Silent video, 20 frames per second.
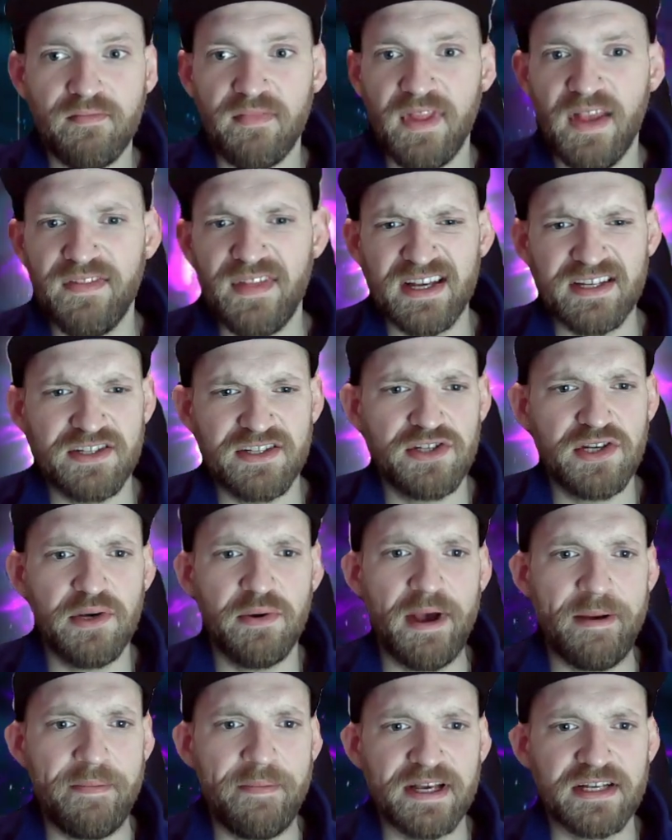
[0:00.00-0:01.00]
That's
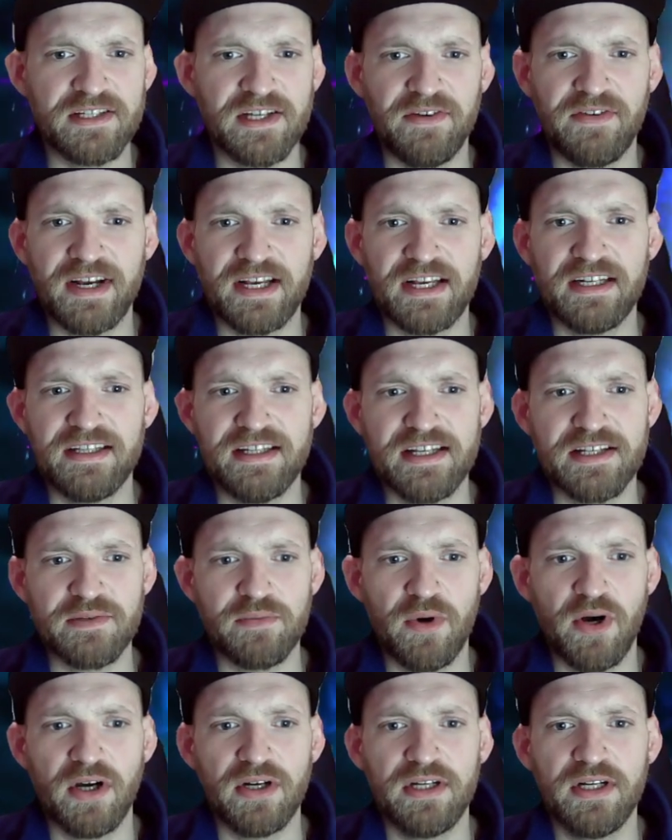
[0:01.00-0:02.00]
2 epics, I reckon, in this
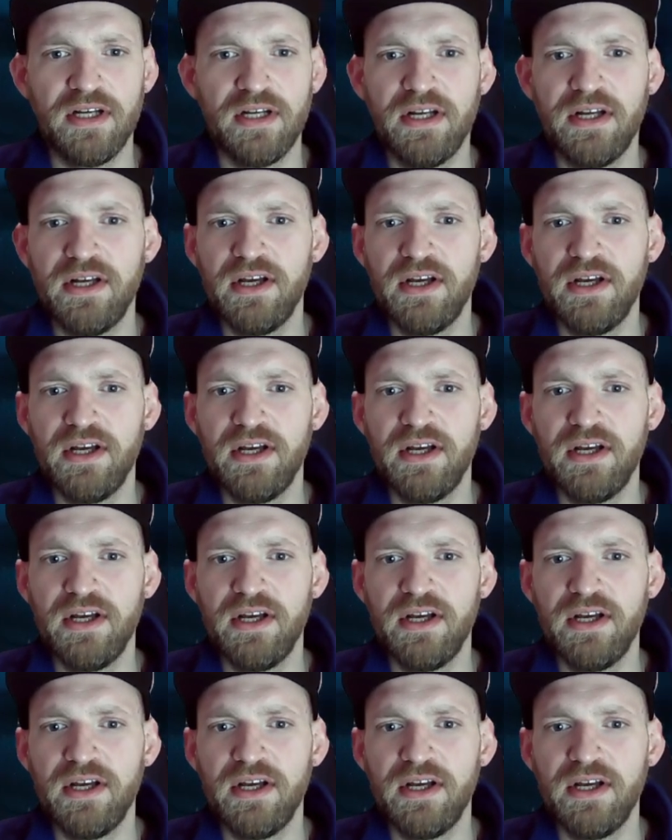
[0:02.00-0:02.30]
one.